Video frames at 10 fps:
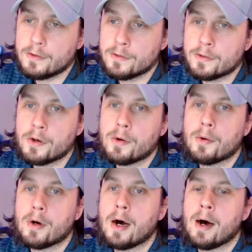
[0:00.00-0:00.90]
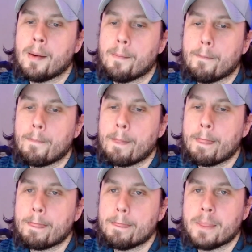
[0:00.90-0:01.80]
So
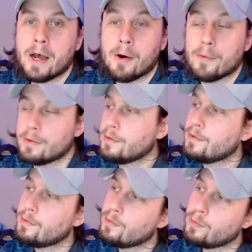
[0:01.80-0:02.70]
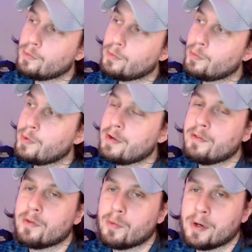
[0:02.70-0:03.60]
now
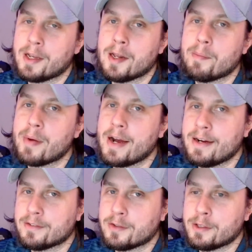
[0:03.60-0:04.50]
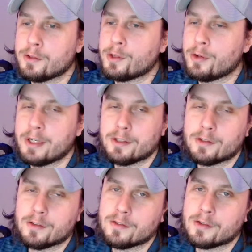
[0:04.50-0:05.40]
we're getting past lead
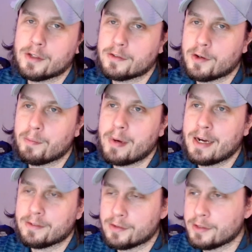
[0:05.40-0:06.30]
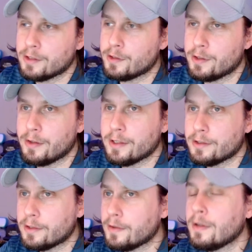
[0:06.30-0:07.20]
generation, so let's go back to lead
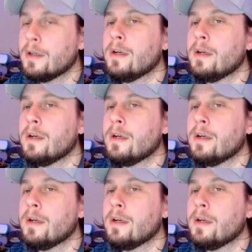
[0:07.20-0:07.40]
generation.